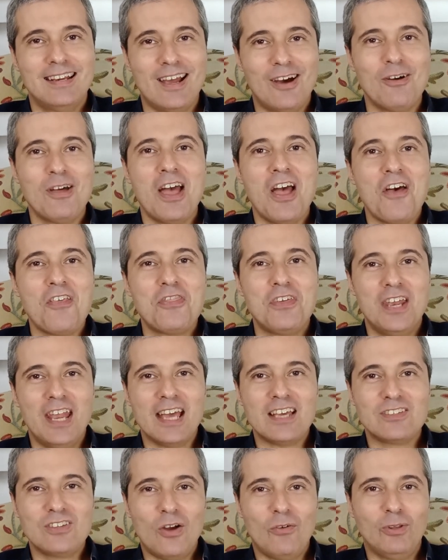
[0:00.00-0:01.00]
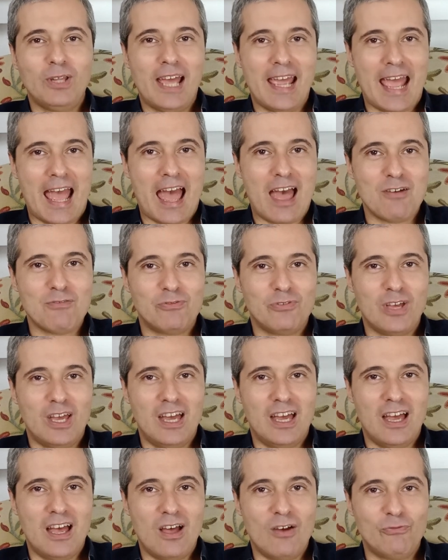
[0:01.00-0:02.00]
Now, the next novel I have
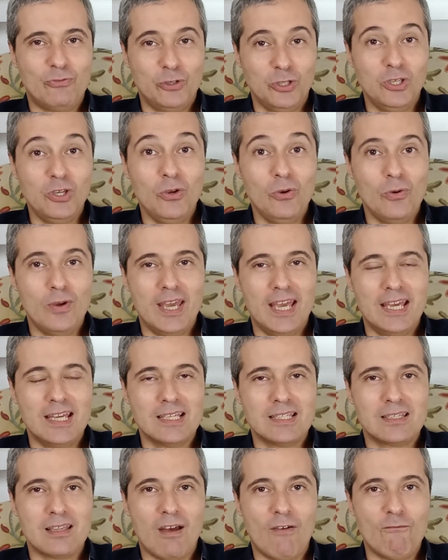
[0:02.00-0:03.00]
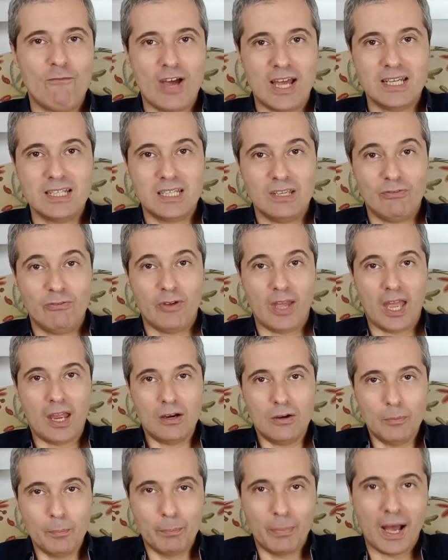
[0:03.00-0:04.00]
uh, for you is Vanity
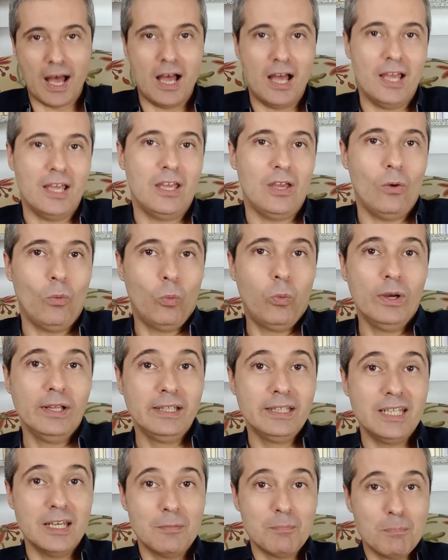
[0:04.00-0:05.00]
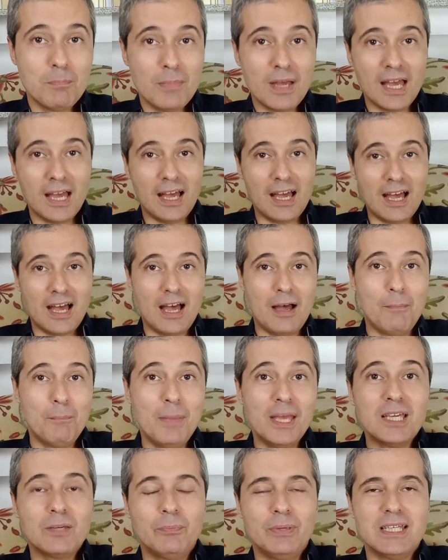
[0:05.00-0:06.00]
Fair by William uh,
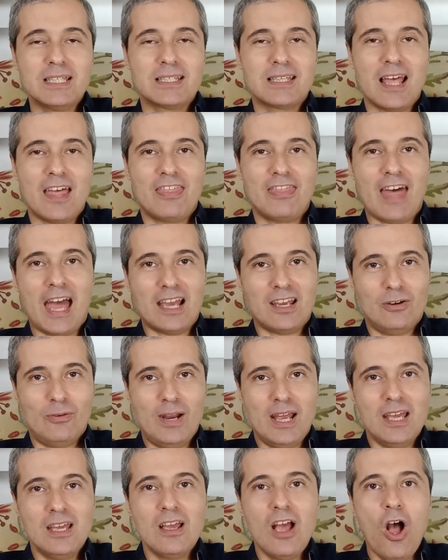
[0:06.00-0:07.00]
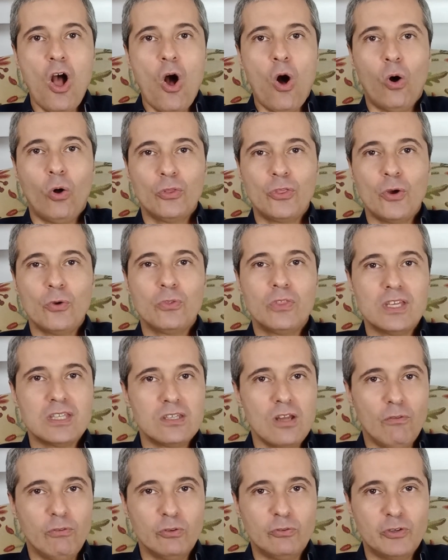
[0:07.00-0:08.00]
Makepeace Thackeray. Although
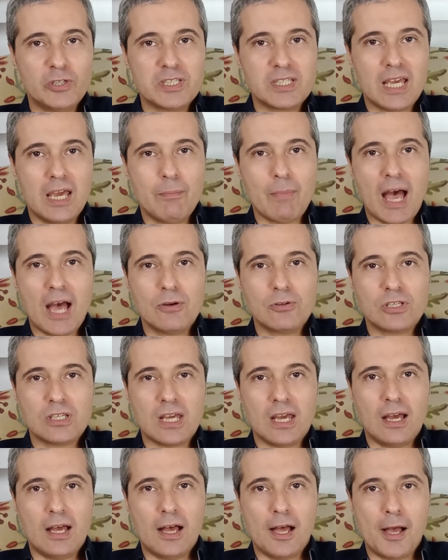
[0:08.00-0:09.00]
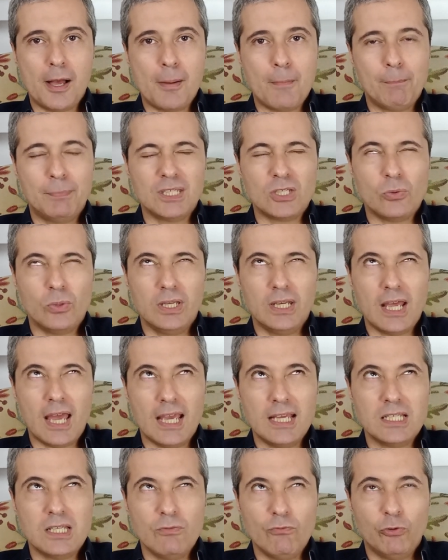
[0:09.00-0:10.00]
this novel first came out um, between
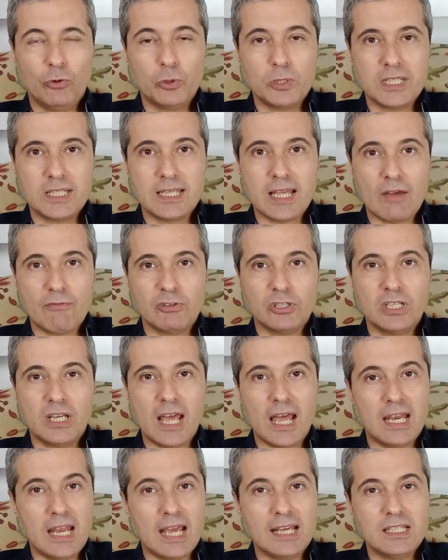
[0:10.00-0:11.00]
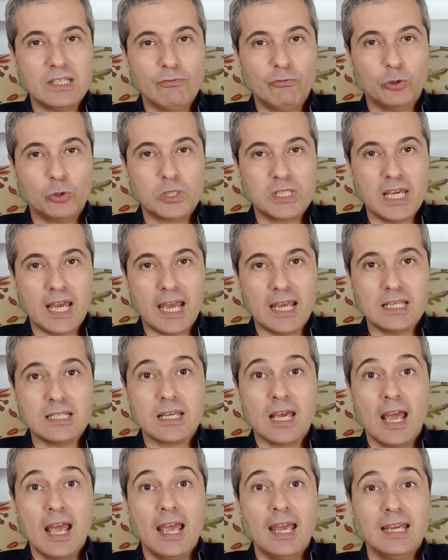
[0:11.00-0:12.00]
1847 and
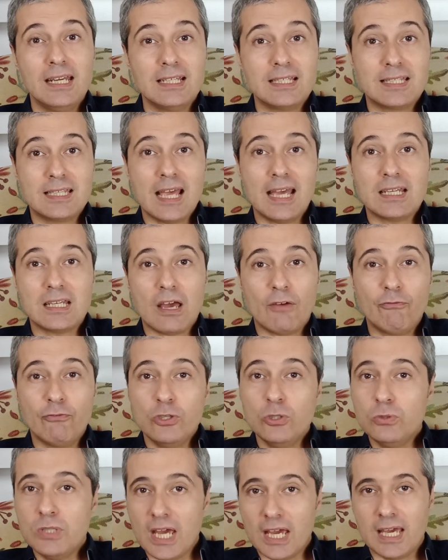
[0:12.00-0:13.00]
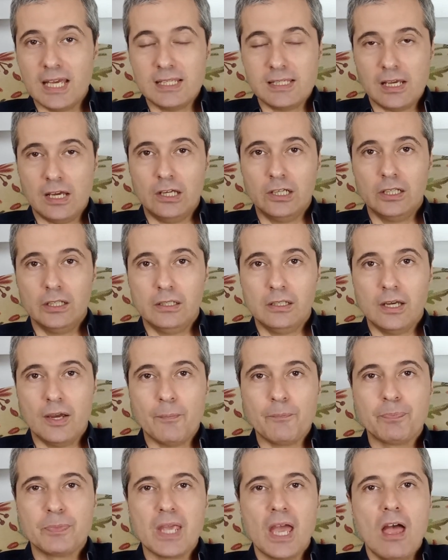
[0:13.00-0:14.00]
1848, it is set a few decades
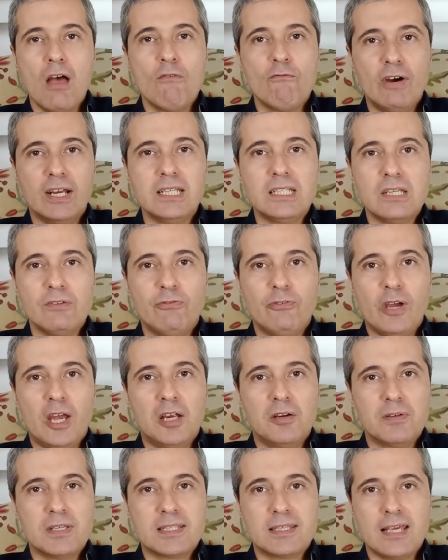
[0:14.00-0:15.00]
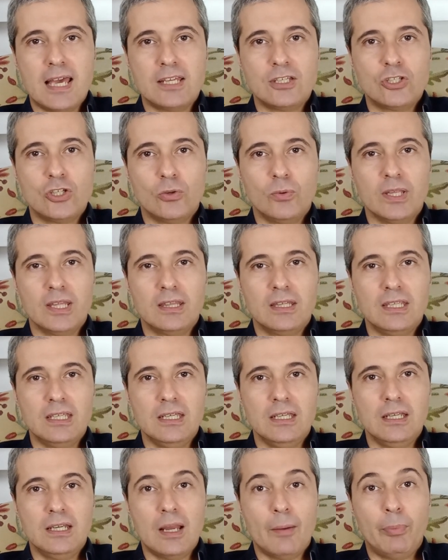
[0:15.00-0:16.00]
earlier. Vanity Fair is set during
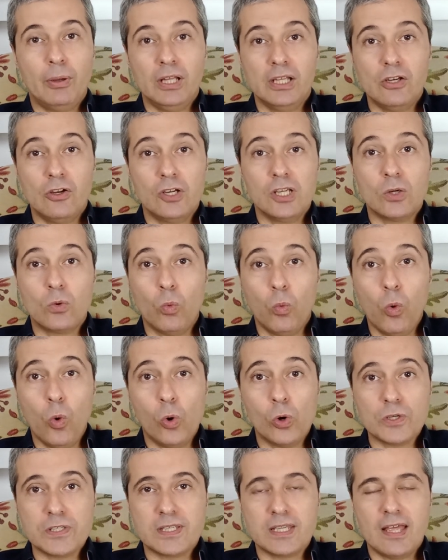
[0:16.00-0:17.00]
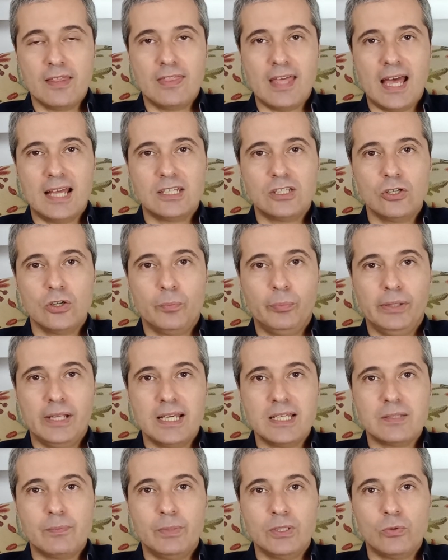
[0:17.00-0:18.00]
the Napoleonic Wars that took
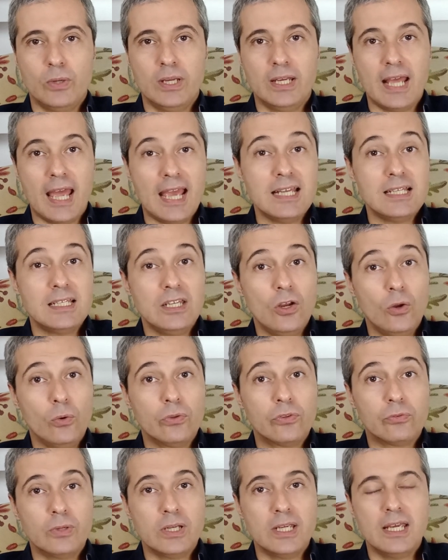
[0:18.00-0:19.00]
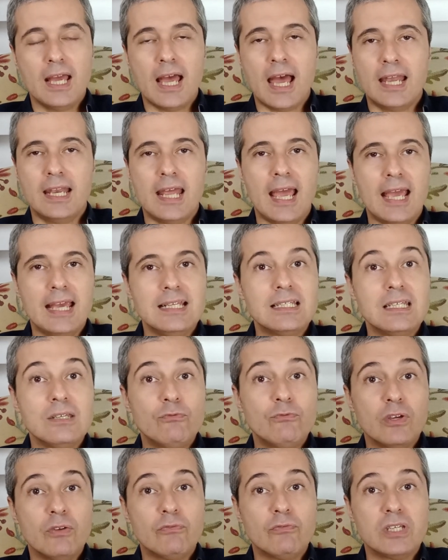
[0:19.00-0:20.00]
place between 1803 and
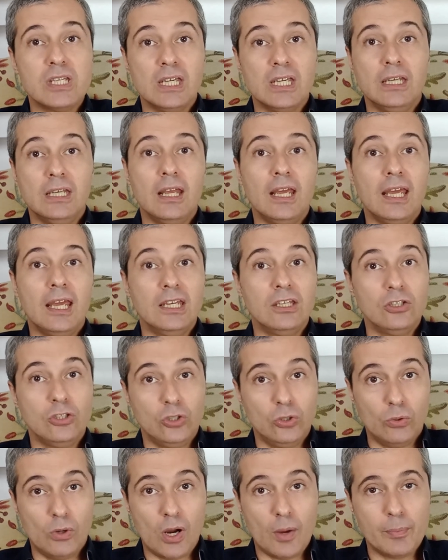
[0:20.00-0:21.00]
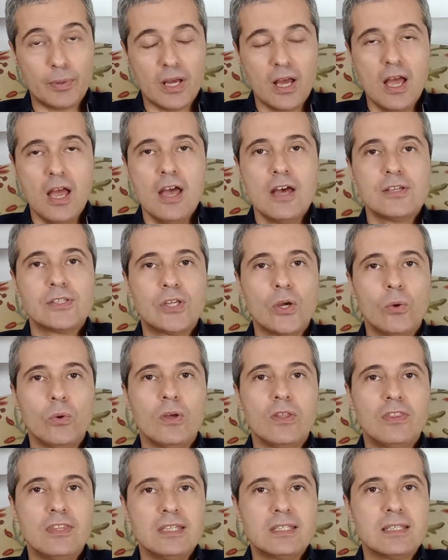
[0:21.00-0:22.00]
1815 in Europe. So
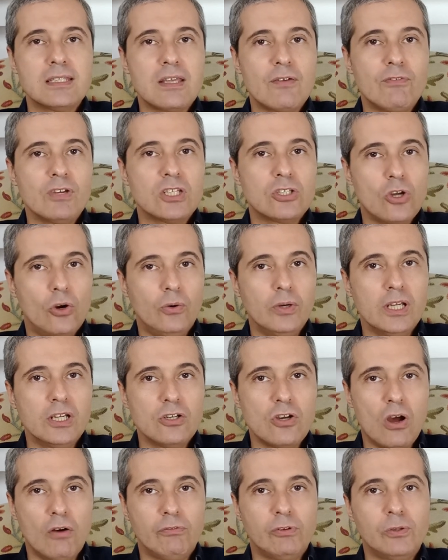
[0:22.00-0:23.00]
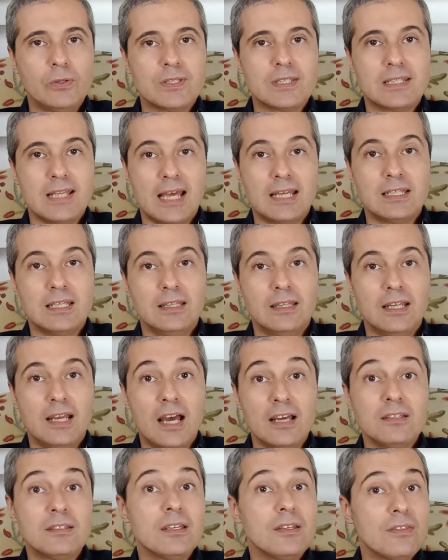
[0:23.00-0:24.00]
this is a Victorian novel set in the
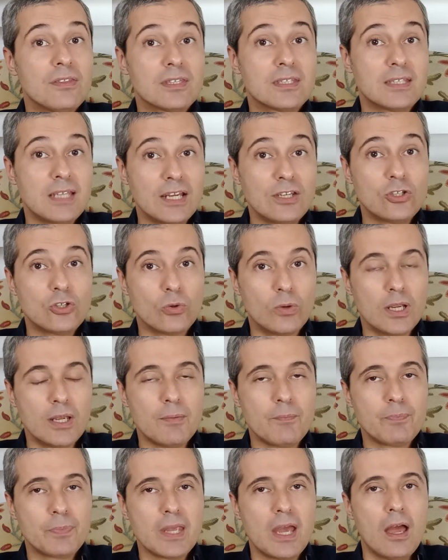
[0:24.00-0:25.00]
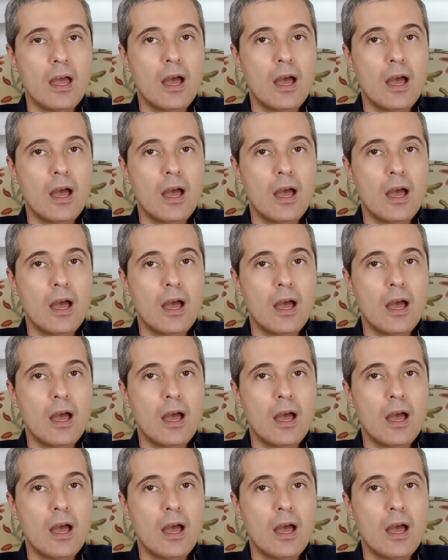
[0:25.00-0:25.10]
19th century,